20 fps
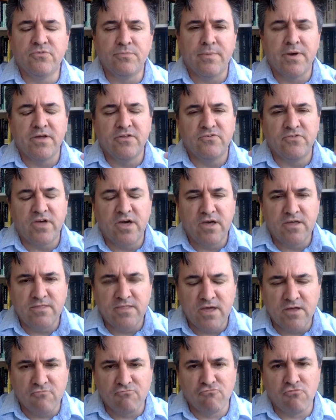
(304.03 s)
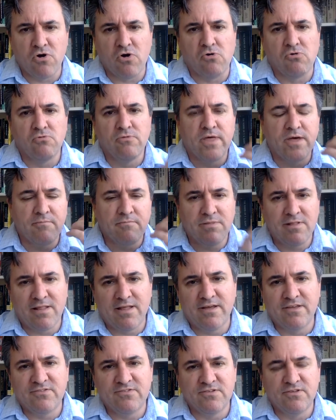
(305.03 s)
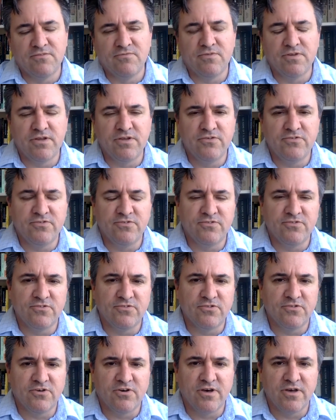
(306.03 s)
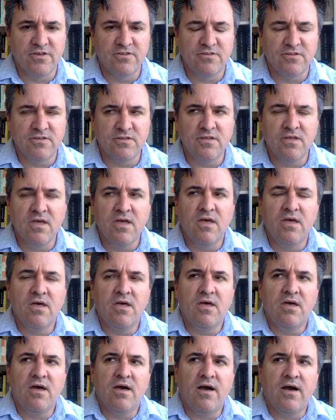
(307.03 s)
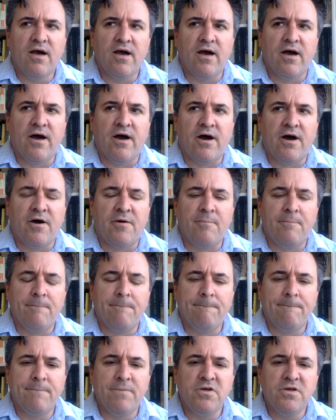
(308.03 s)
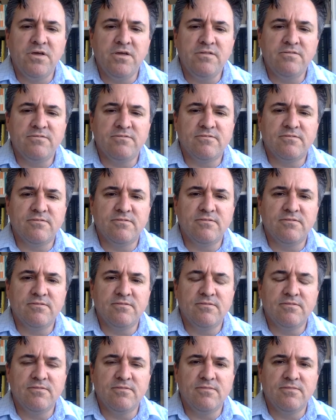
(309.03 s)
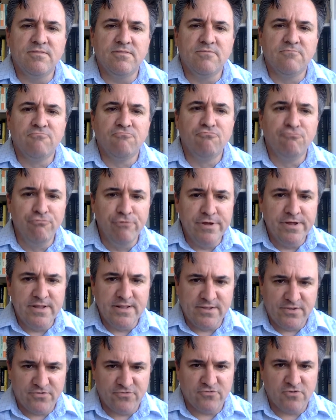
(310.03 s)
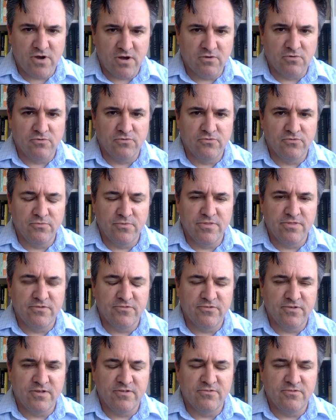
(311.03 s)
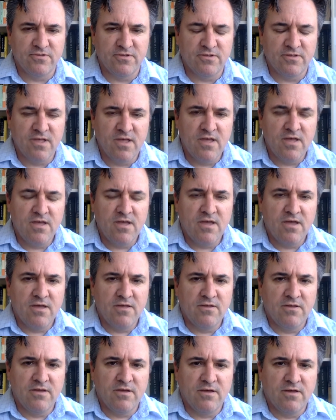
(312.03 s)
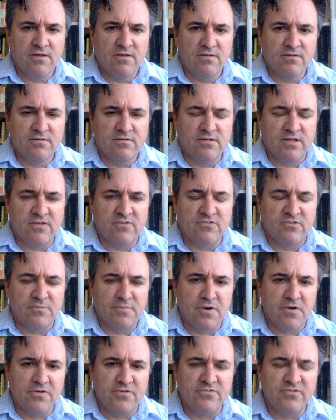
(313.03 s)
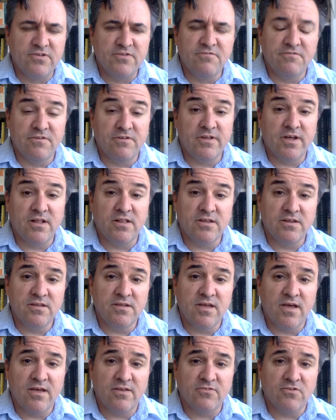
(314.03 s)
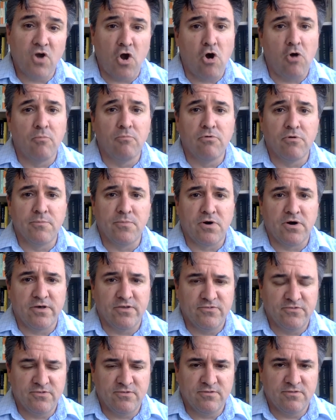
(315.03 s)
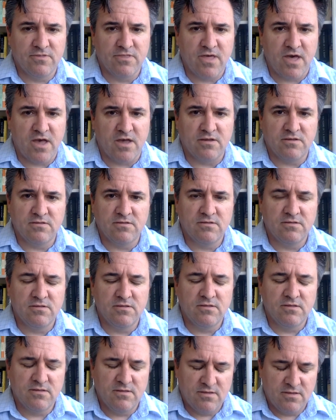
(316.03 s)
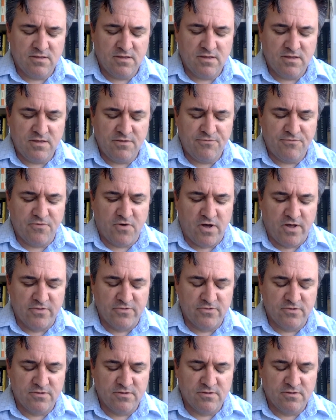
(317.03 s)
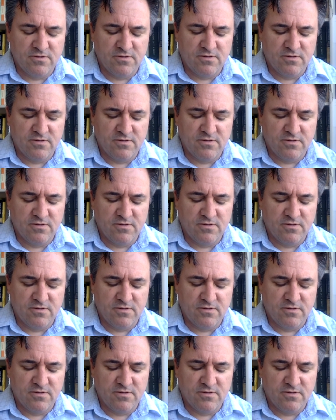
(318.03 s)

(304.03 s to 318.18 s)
to maintain that role, that place in Venetian society, um, he really struggles with the sense that uh, Desdemona's infidelity has compromised that. He finds it